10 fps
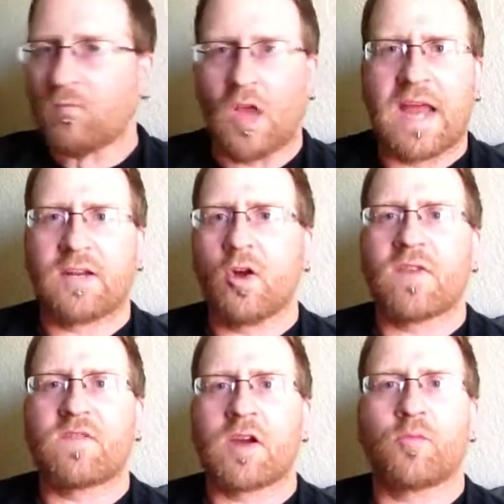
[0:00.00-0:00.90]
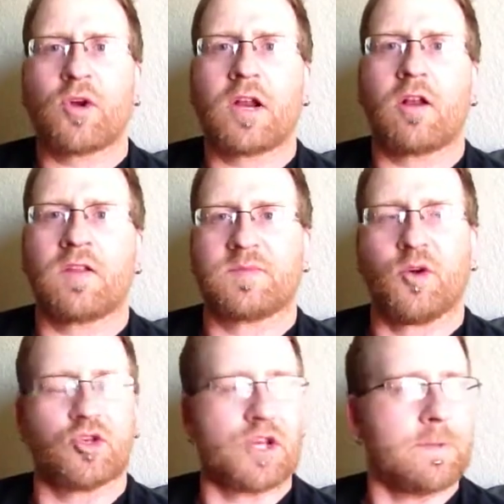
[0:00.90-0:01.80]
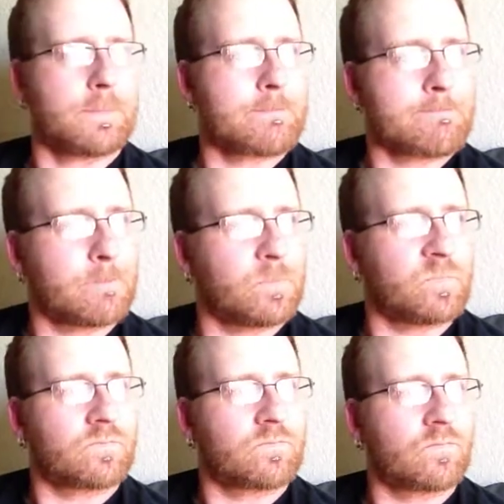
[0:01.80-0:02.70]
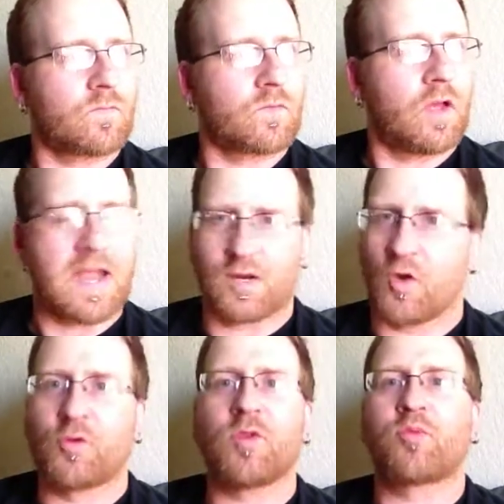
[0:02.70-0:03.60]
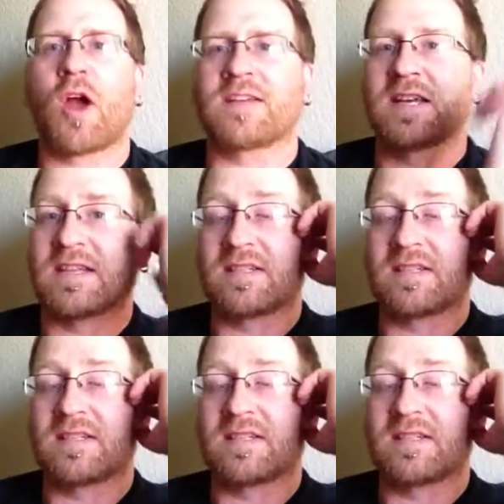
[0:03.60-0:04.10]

I had to go get fingerprinted, all this bullshit. I had to go through the process.